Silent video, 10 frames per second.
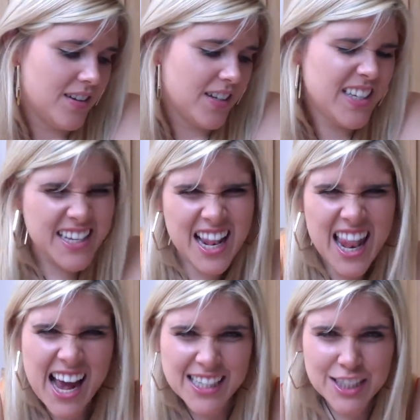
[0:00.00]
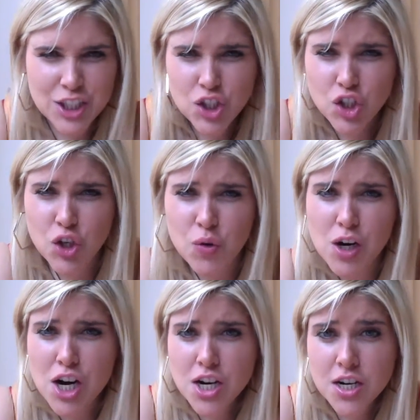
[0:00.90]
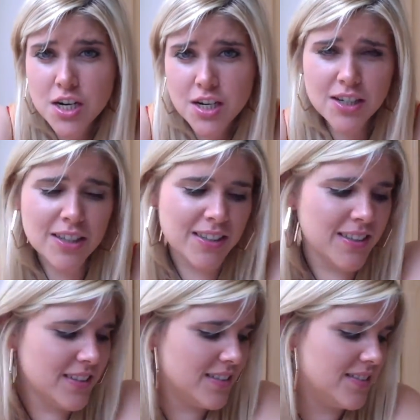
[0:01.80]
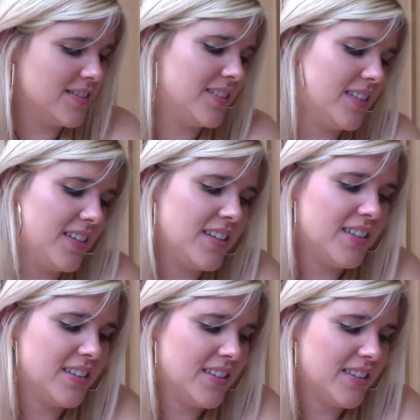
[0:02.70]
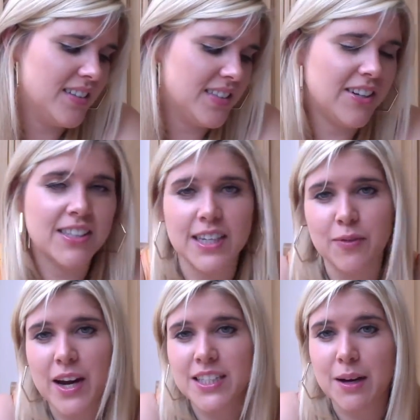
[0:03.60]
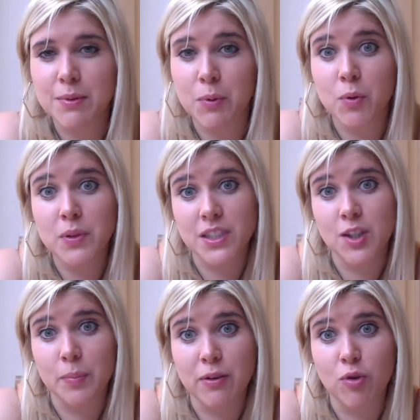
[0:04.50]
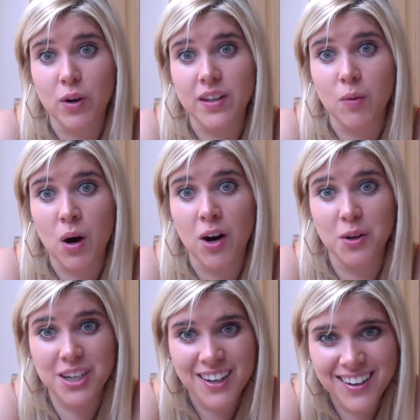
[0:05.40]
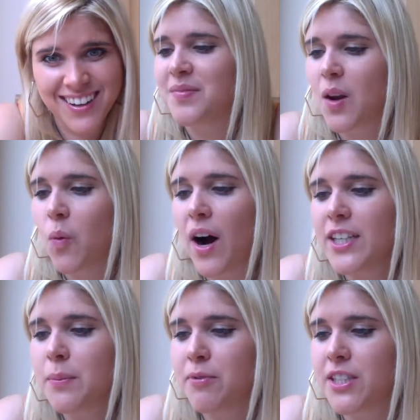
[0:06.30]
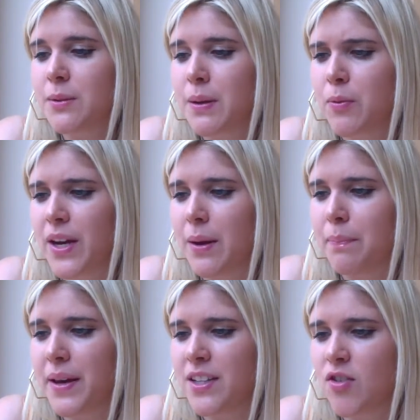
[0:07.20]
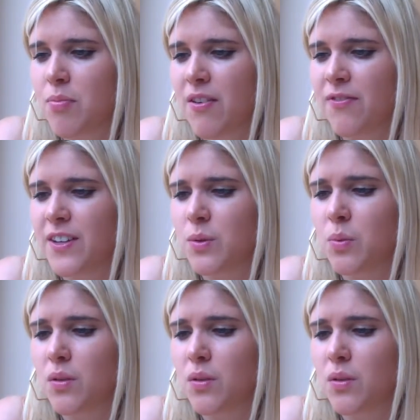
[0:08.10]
Because he's a license to kill. Seriously, if we had James Bond, we'd still be ruling the world. Why do British people eat beans for breakfast?